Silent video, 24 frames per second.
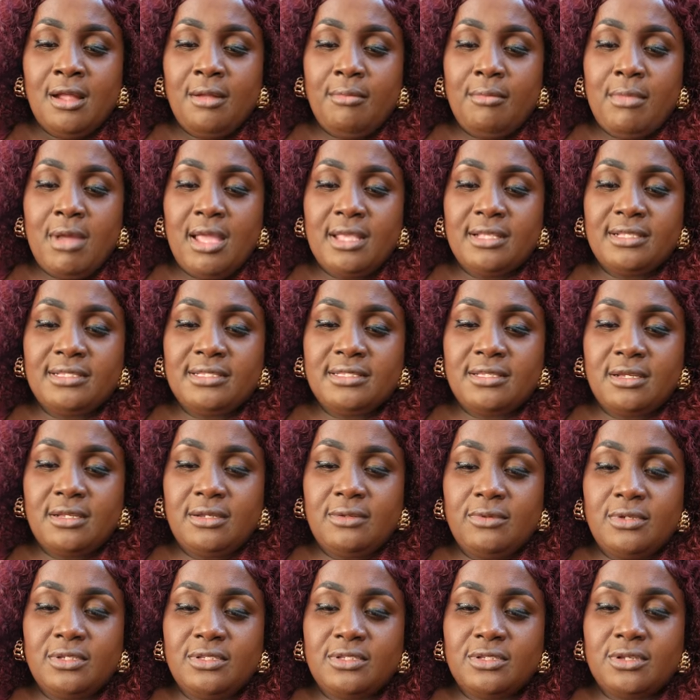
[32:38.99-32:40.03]
My son
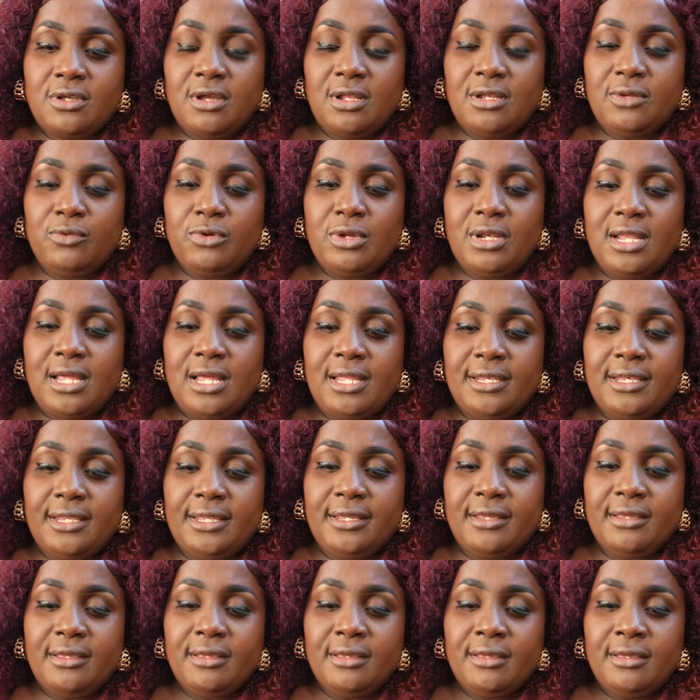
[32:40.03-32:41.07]
was called hold on
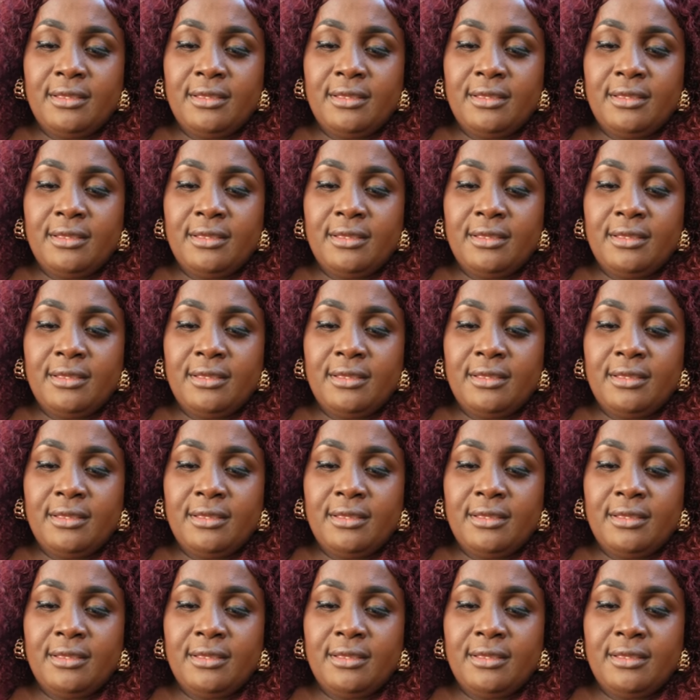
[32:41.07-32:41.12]
there.